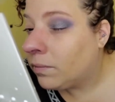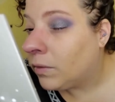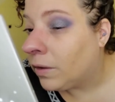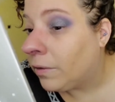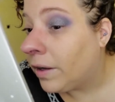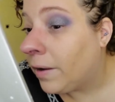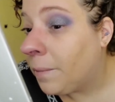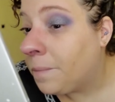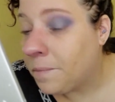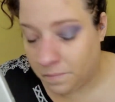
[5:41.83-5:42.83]
There we go.
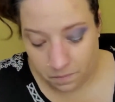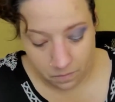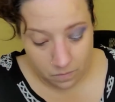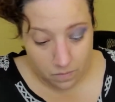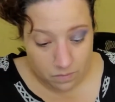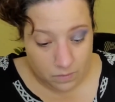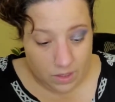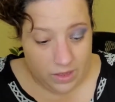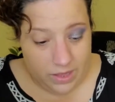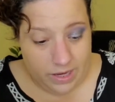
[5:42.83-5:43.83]

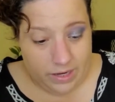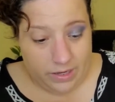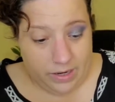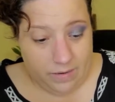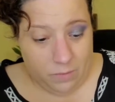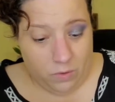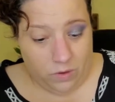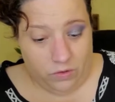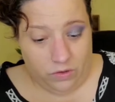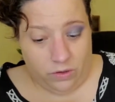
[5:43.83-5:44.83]
Then I'm
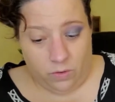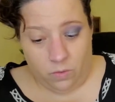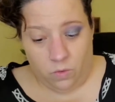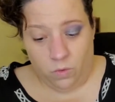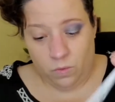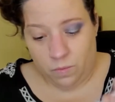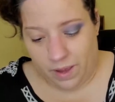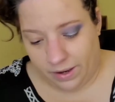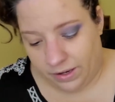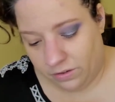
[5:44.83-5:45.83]
going to go
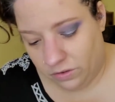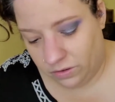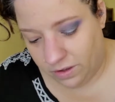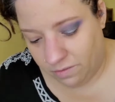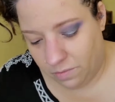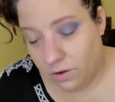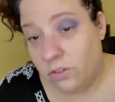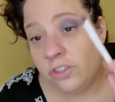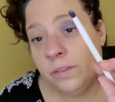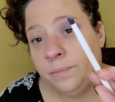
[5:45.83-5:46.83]
back into Love
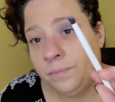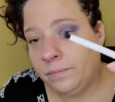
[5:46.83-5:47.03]
Potion.